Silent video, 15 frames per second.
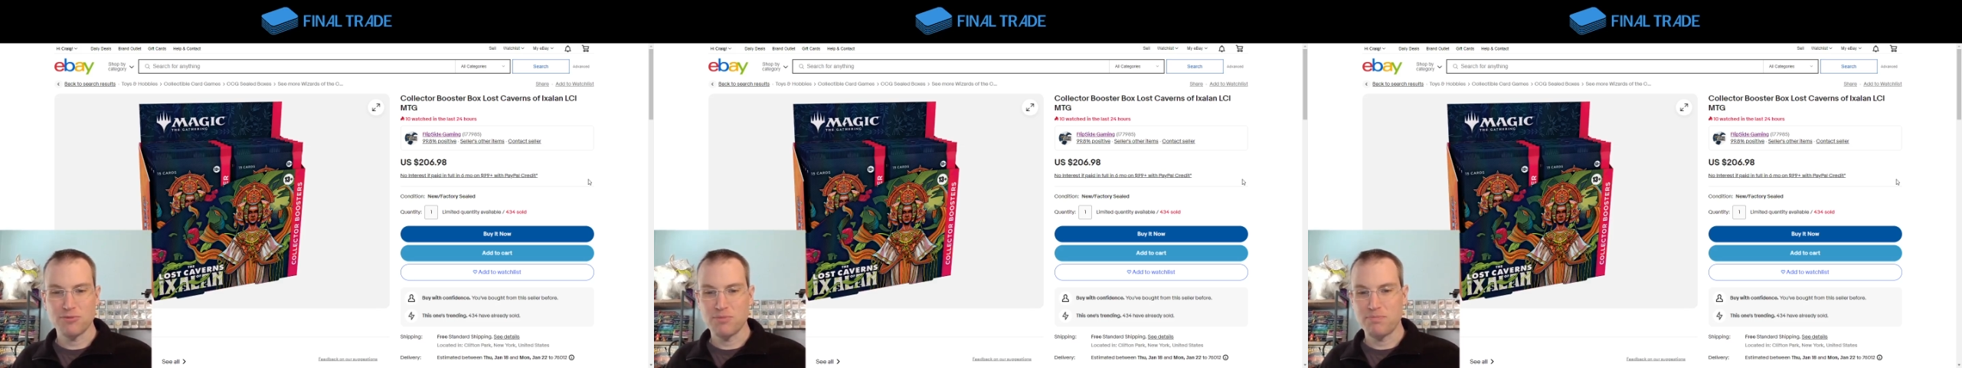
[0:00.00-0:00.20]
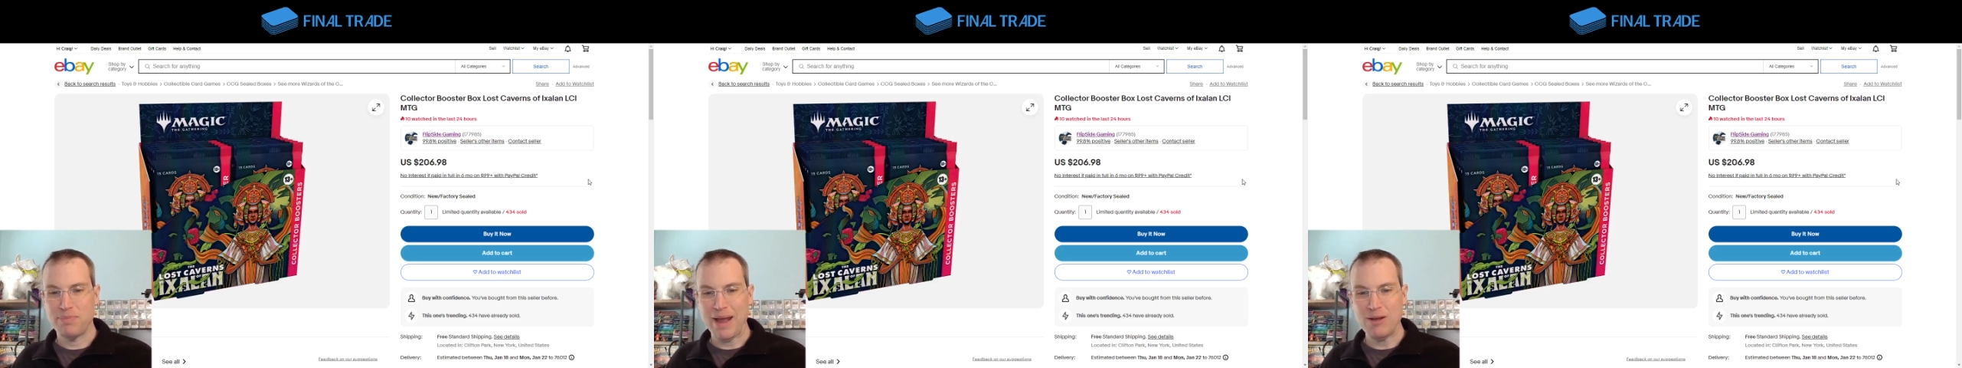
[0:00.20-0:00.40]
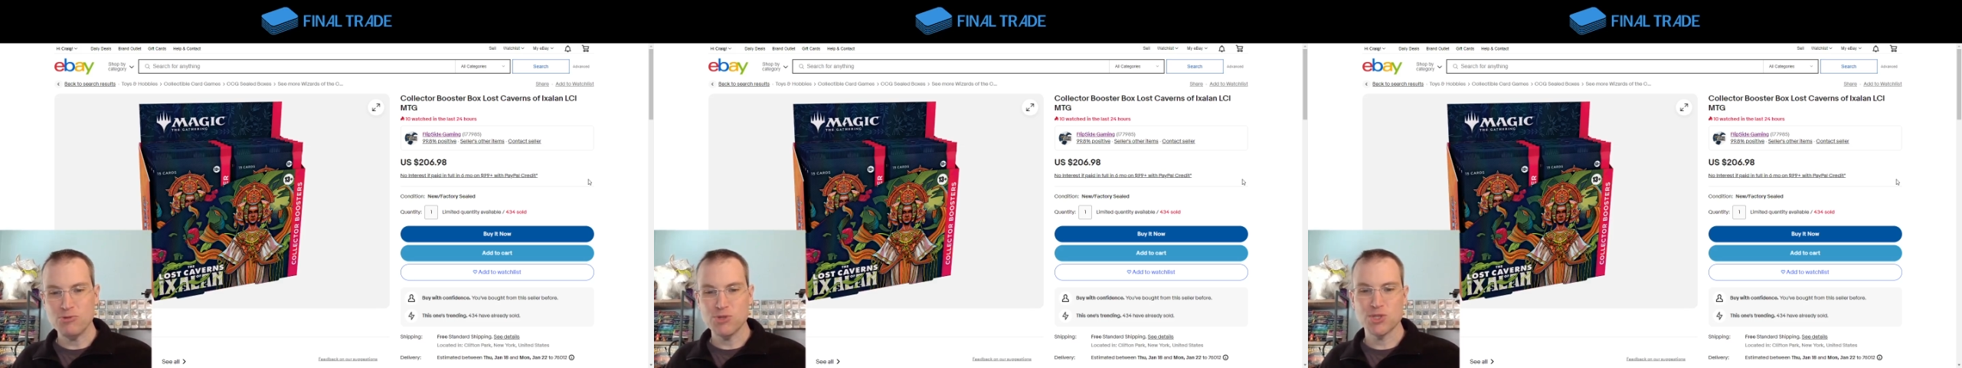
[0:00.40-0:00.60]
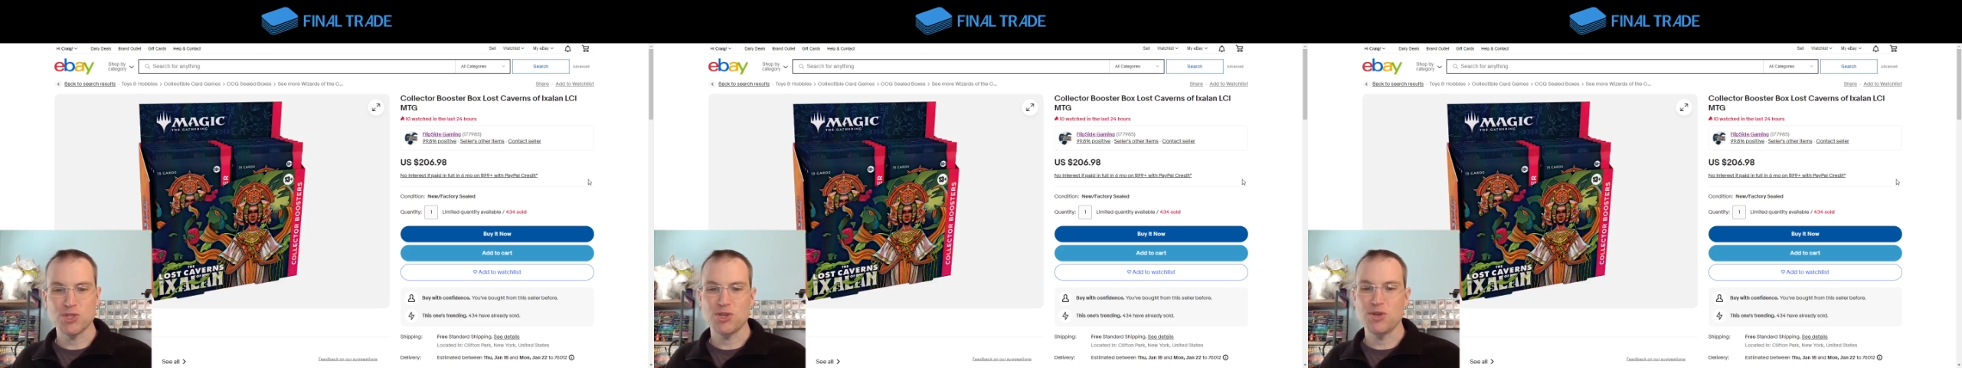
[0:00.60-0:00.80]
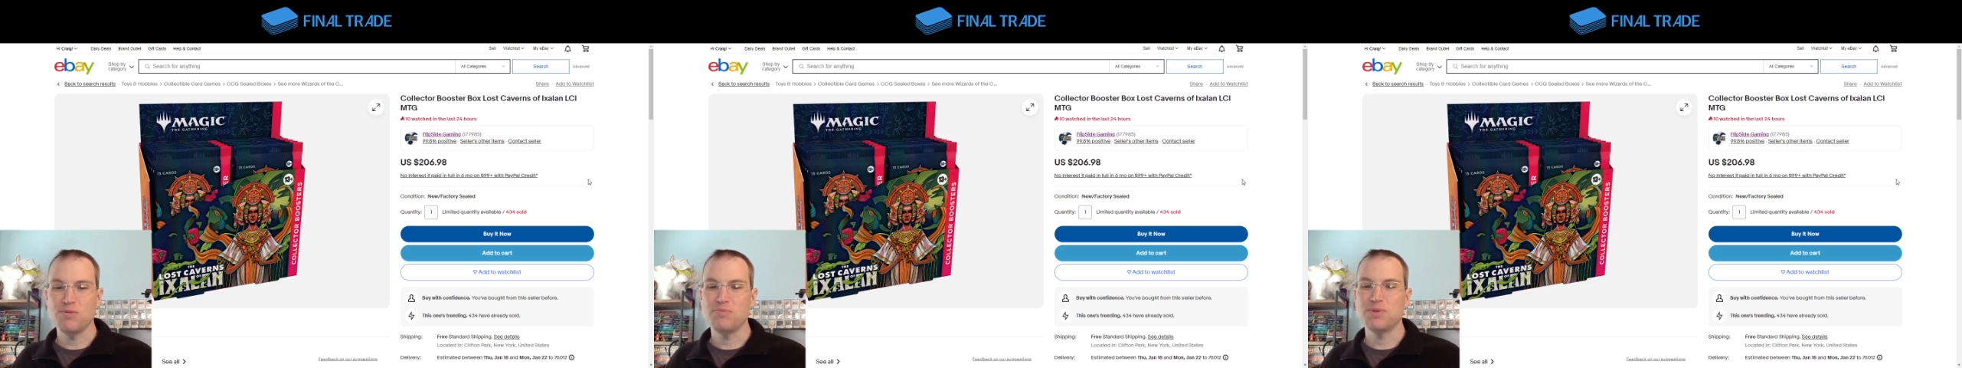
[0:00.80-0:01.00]
bounced
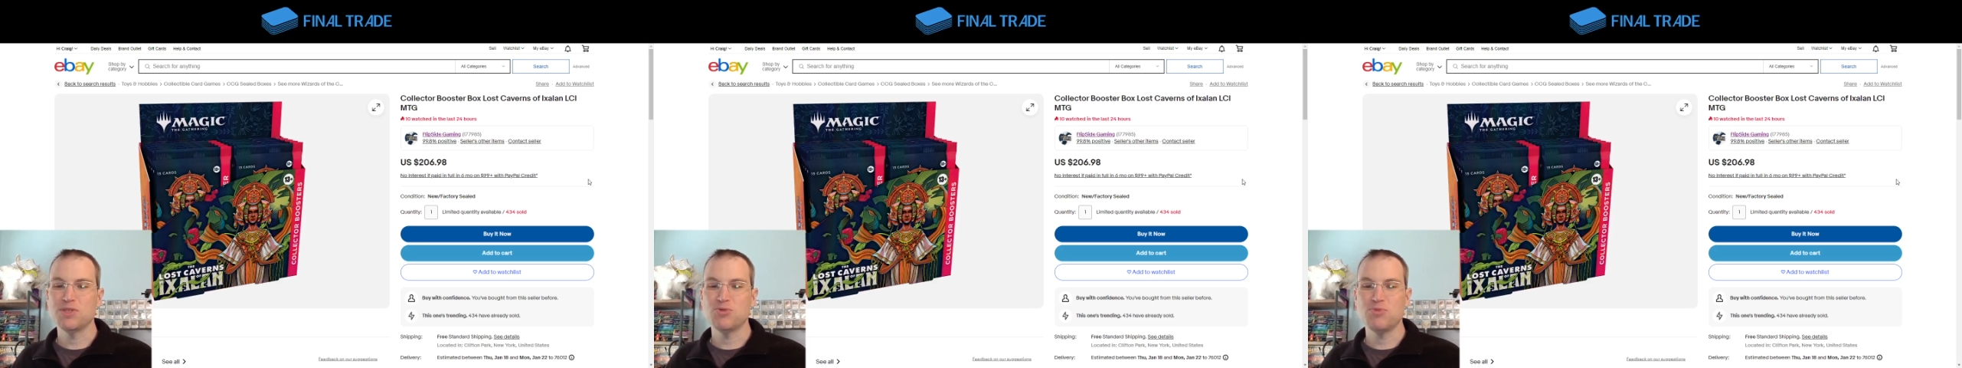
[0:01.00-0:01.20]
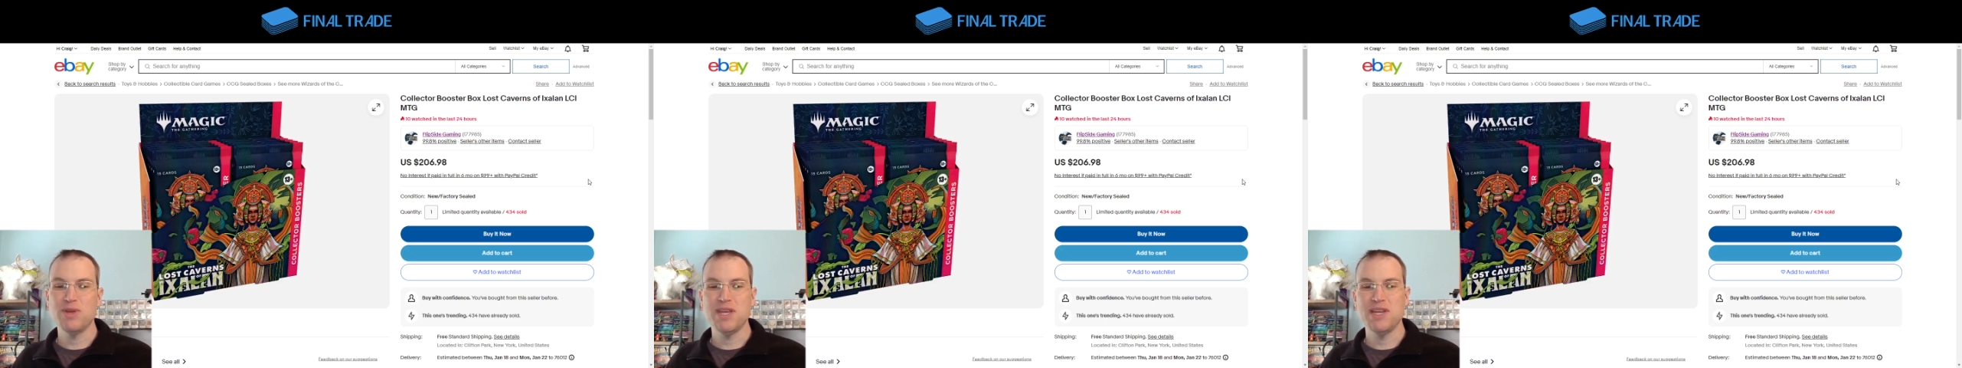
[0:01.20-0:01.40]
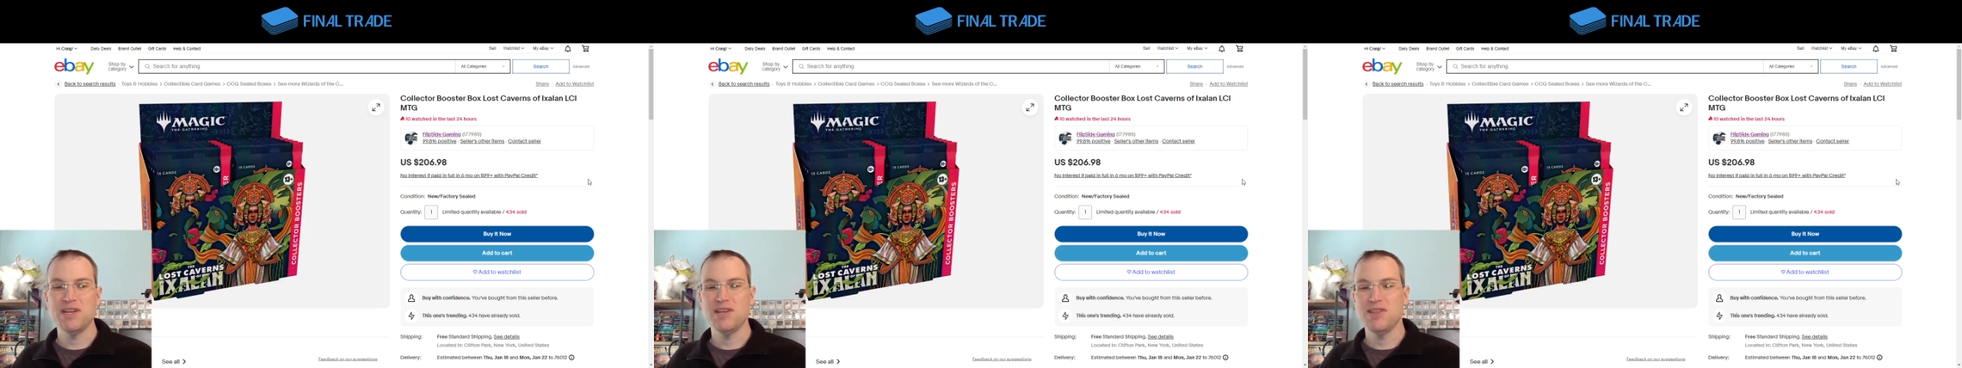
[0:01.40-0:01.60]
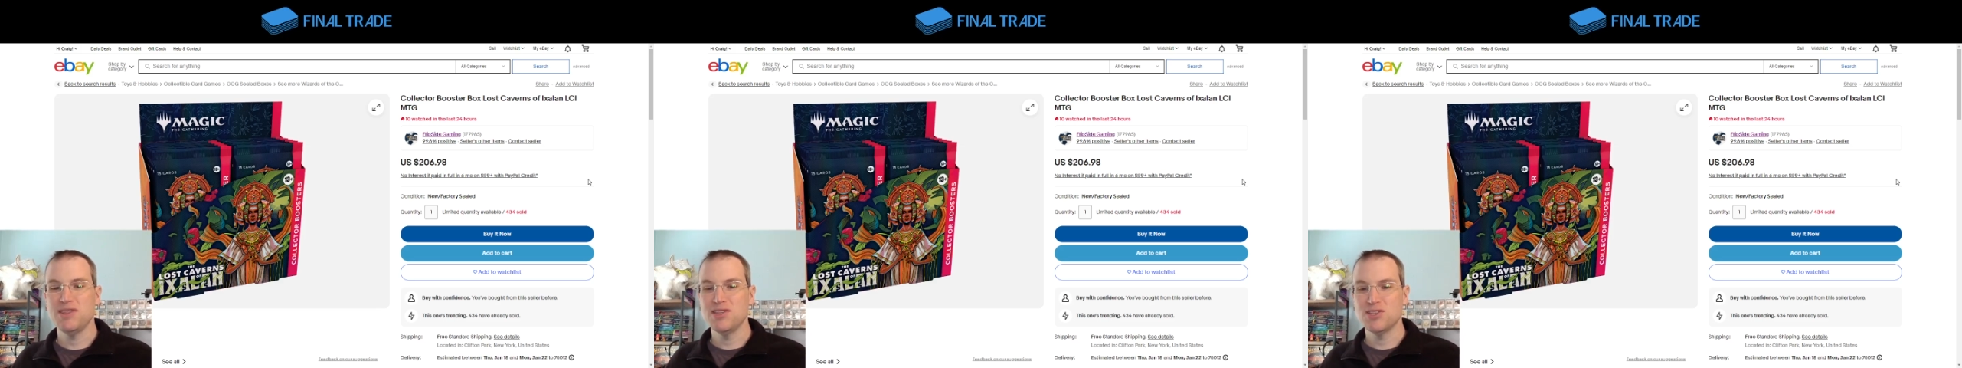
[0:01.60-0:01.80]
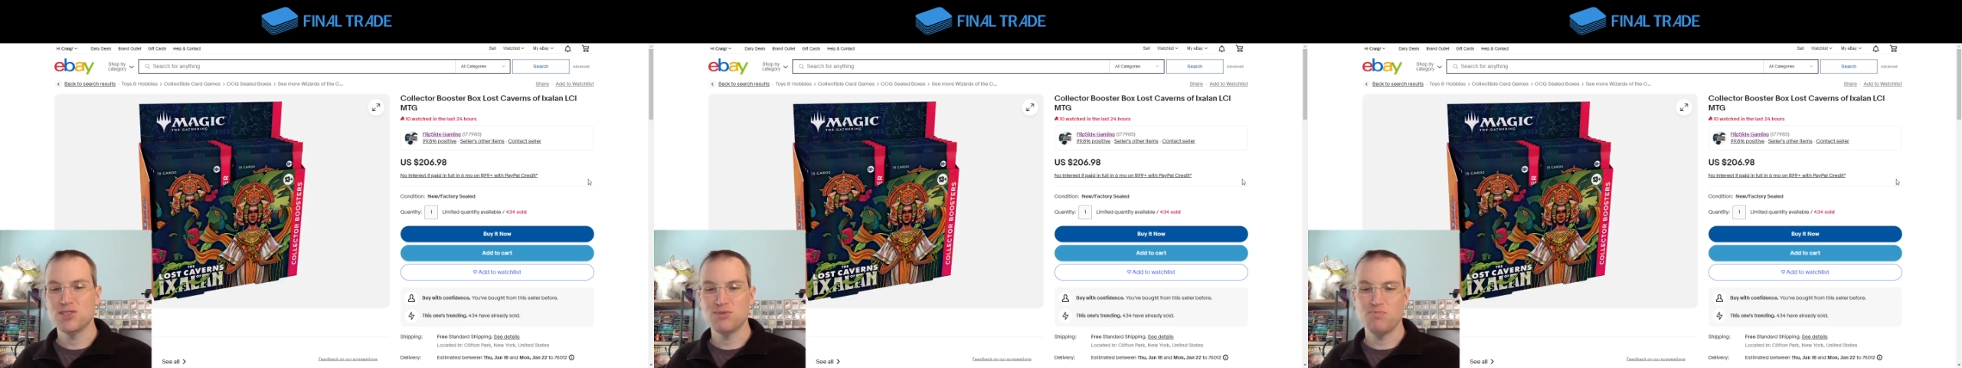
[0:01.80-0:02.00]
between this